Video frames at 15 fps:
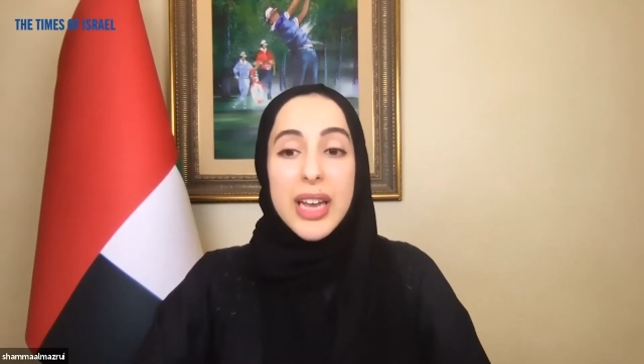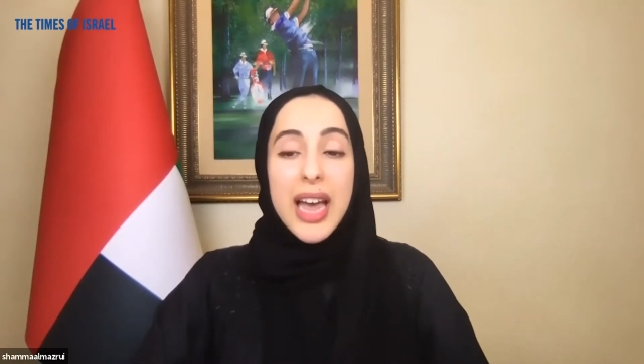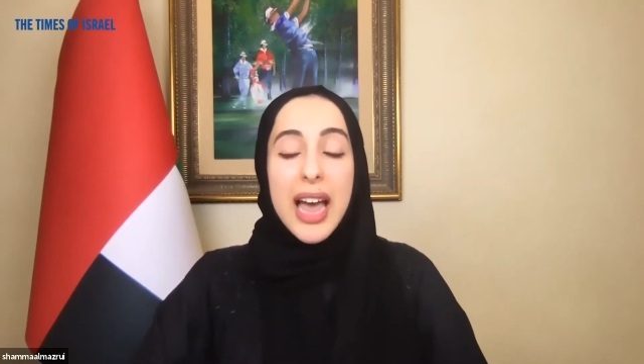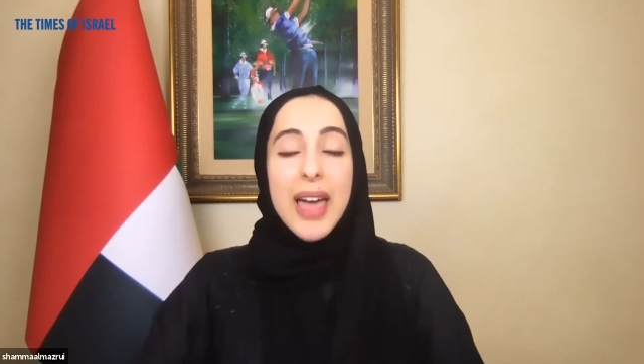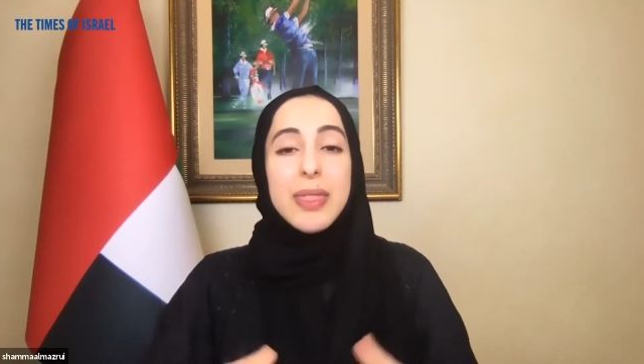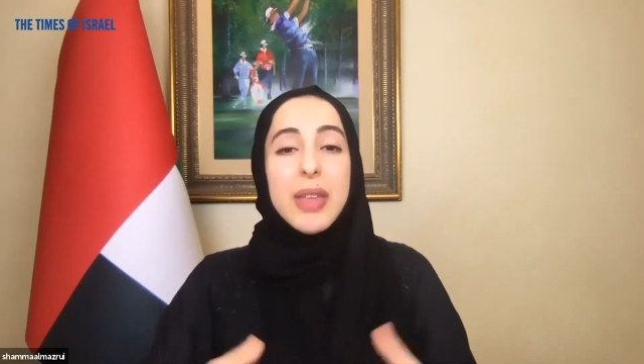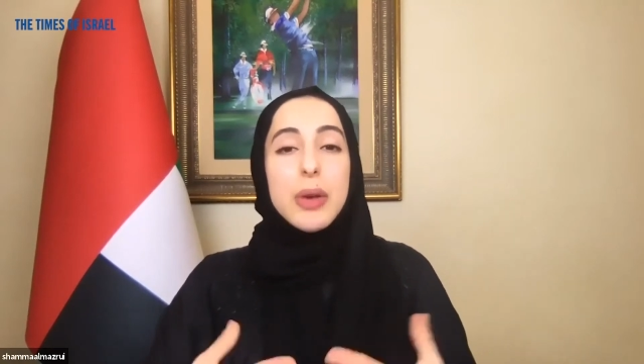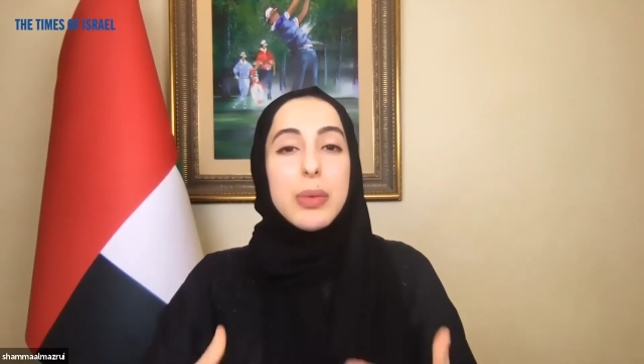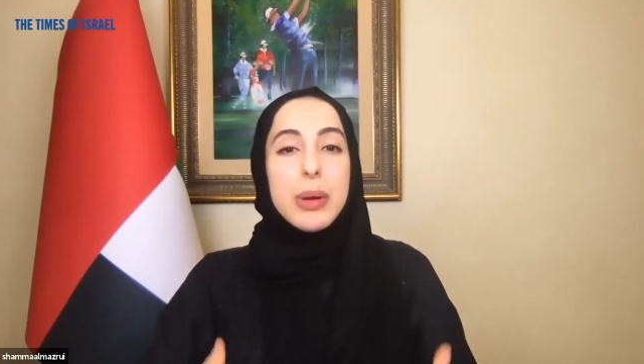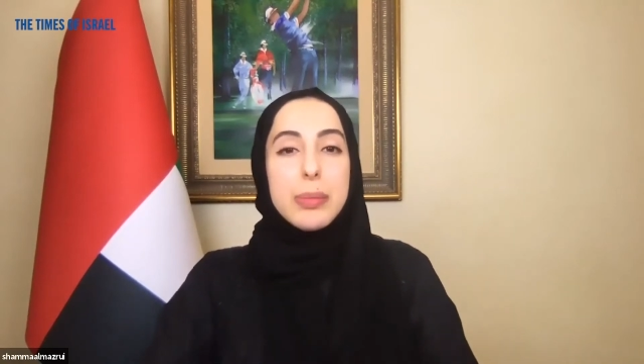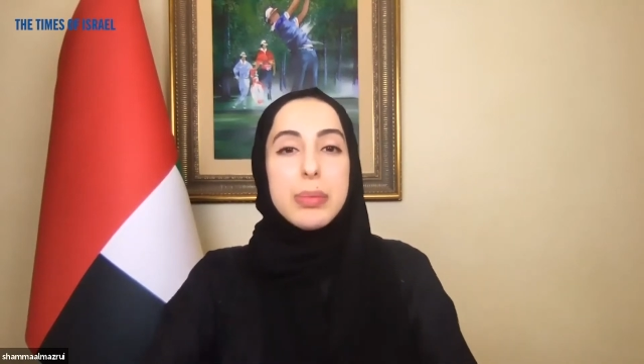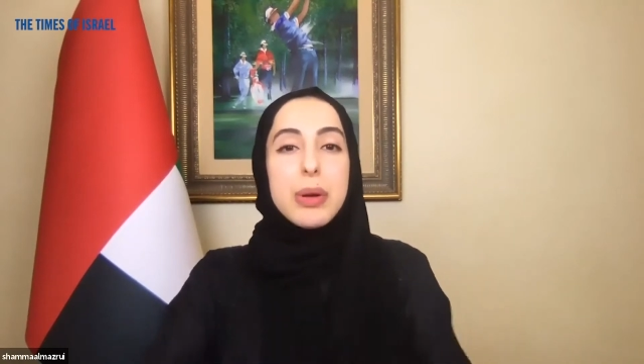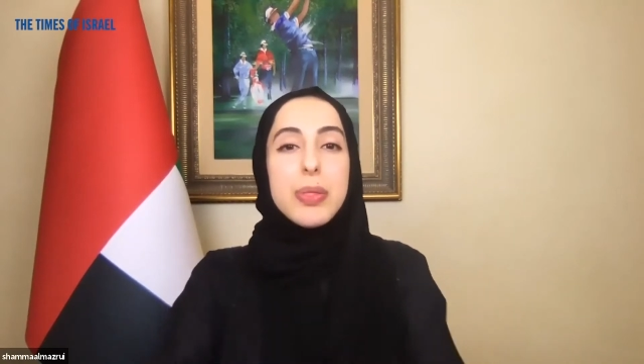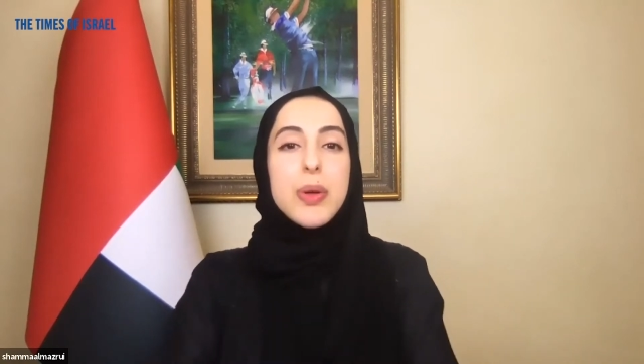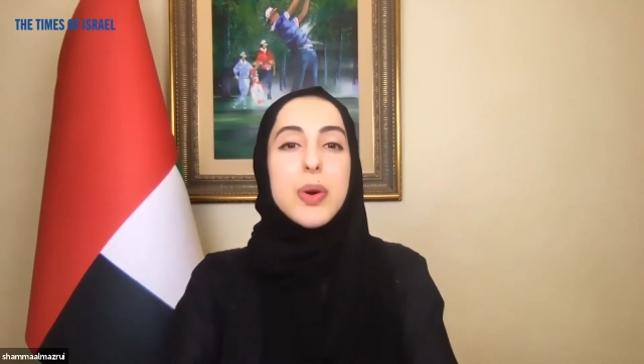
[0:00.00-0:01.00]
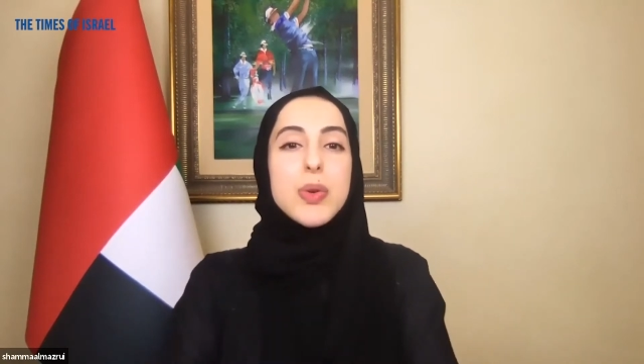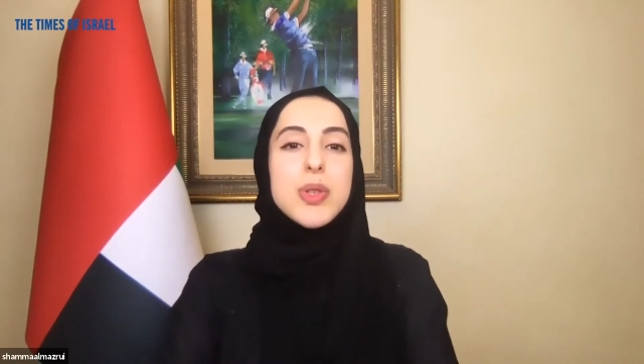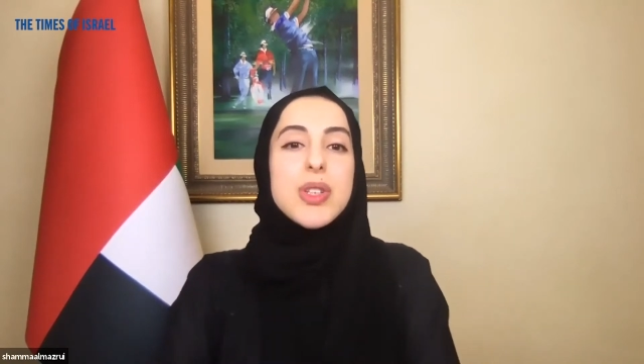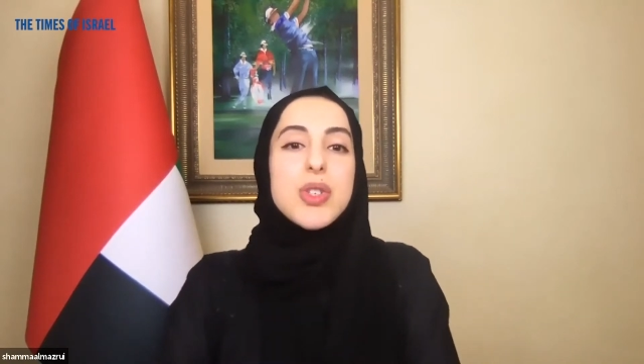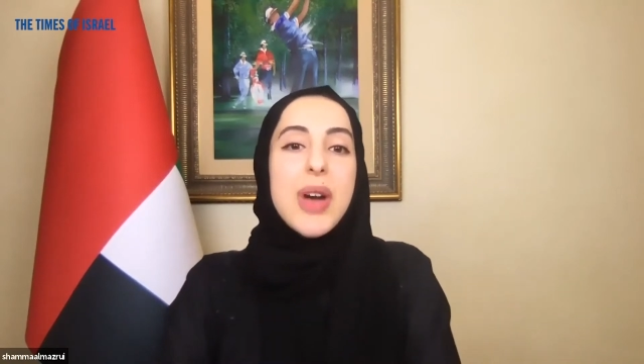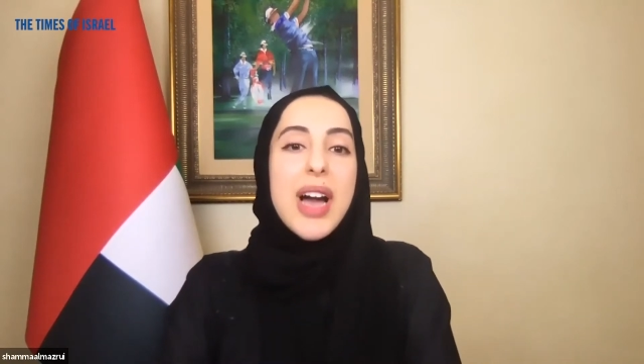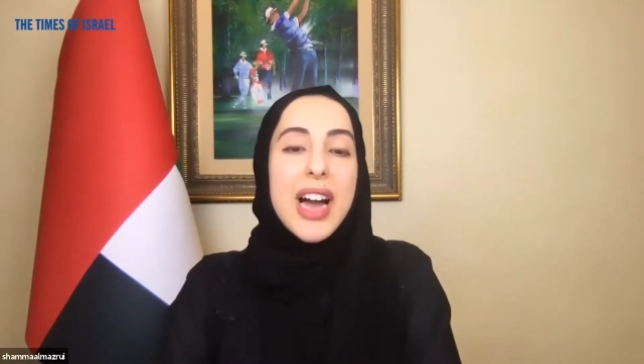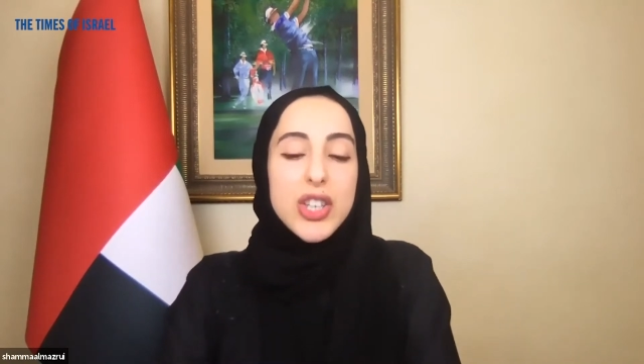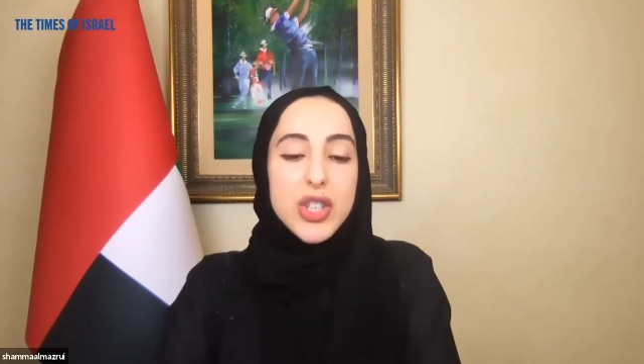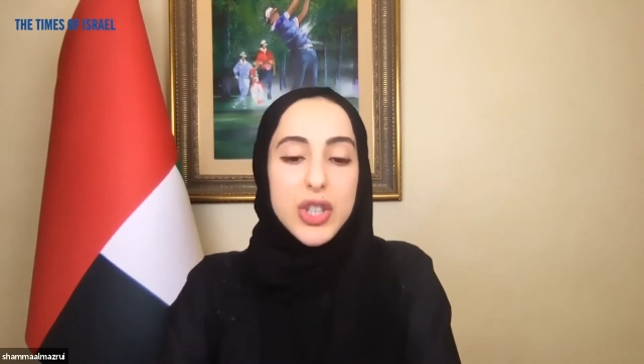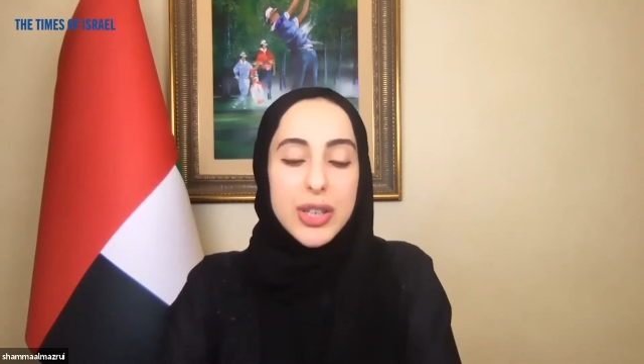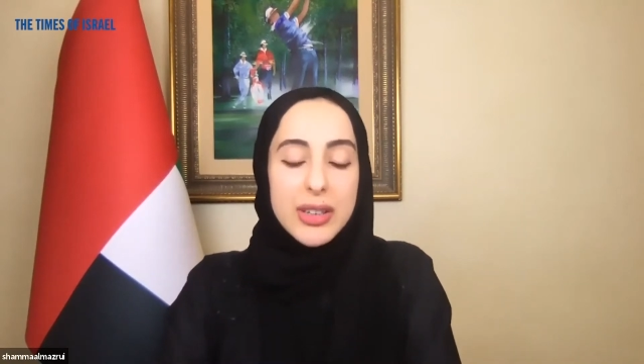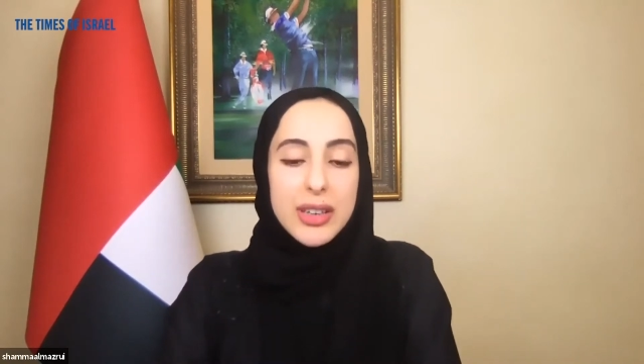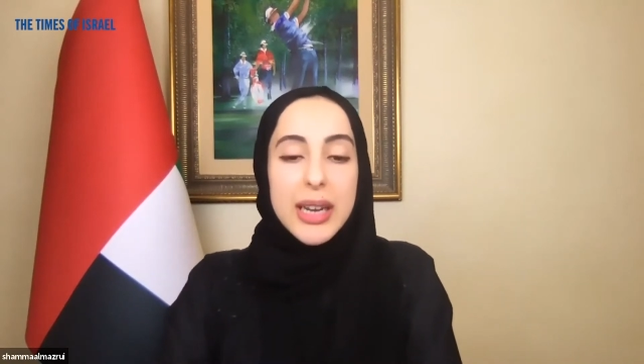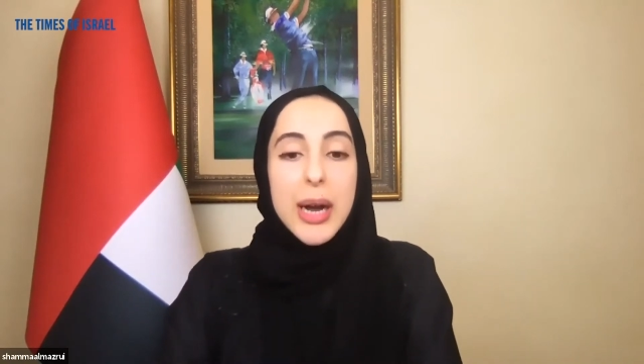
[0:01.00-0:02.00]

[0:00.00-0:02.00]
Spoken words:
And then we put those into action.